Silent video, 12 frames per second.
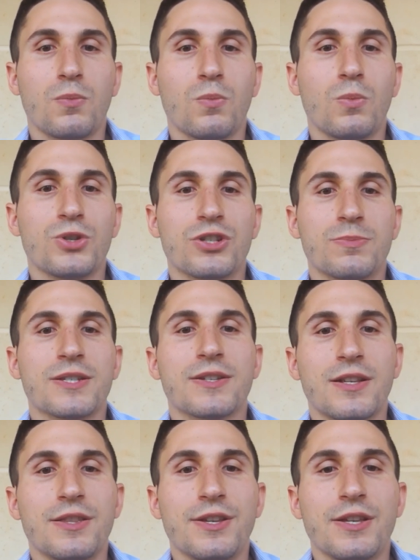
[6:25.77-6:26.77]
which is
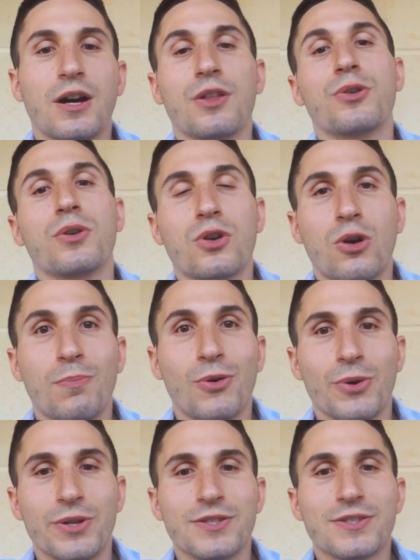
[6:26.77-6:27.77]
basically the other
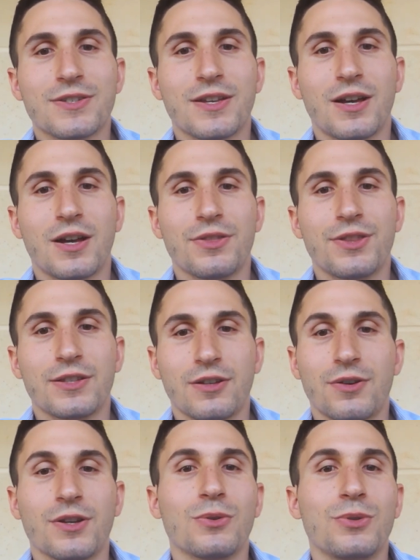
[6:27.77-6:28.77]
components that
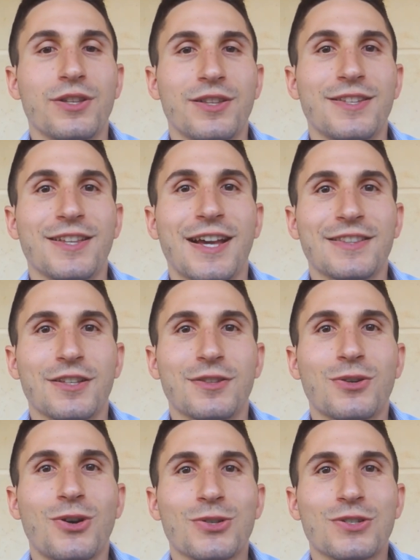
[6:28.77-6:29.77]
are included in the landed
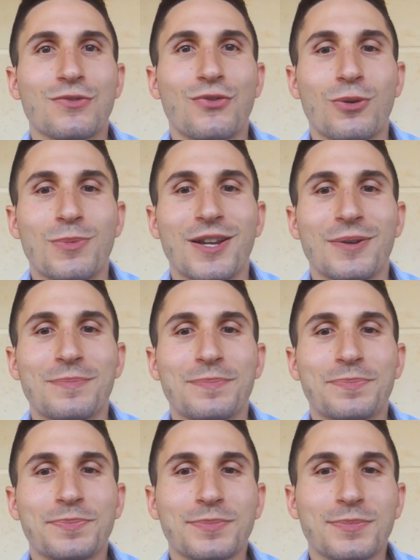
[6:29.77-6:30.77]
cost formula.
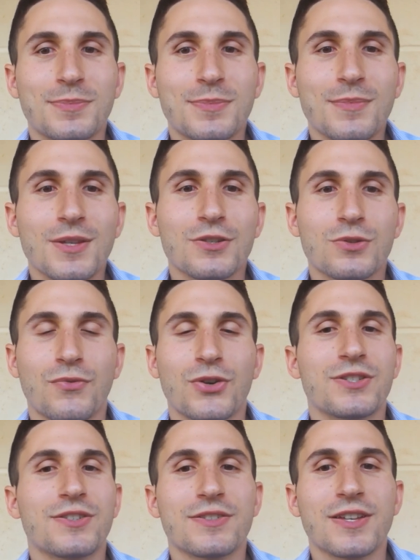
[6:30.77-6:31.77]
So for
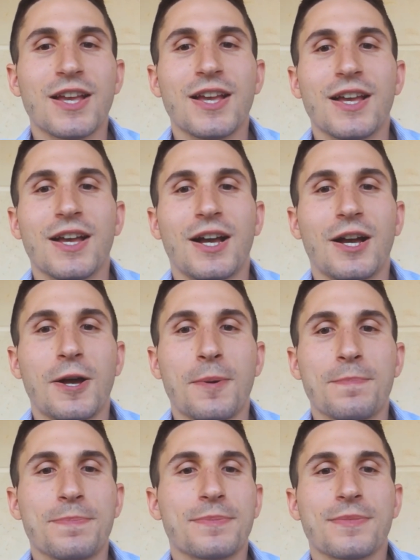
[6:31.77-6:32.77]
instance,
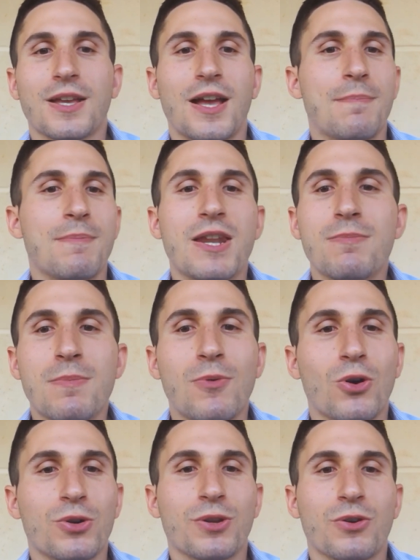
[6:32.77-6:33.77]
a minimum
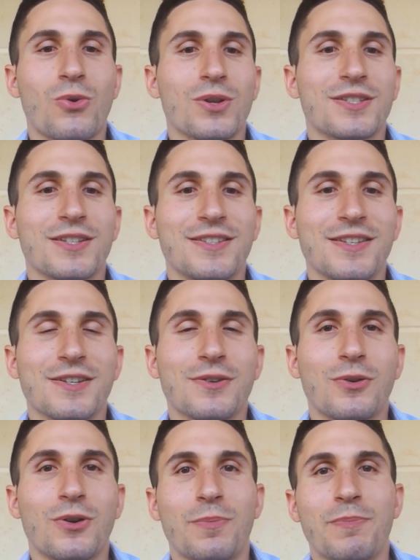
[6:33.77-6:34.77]
order quantity
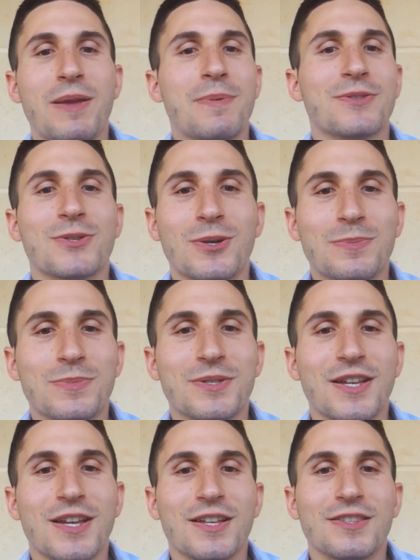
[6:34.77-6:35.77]
or payment terms,
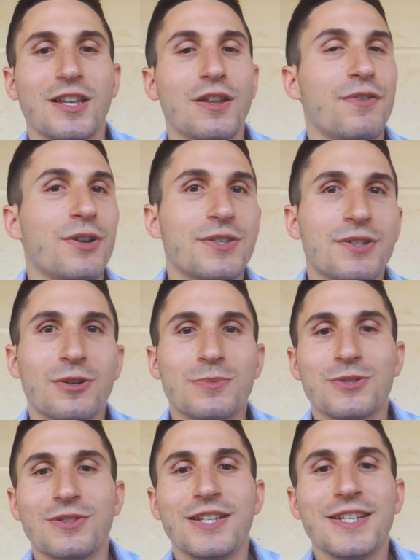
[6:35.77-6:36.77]
delivery
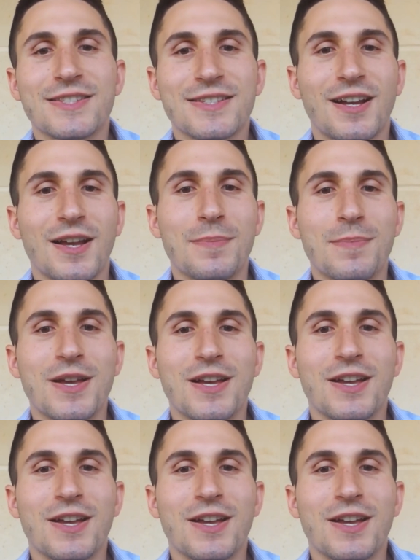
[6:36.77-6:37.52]
terms, lead time,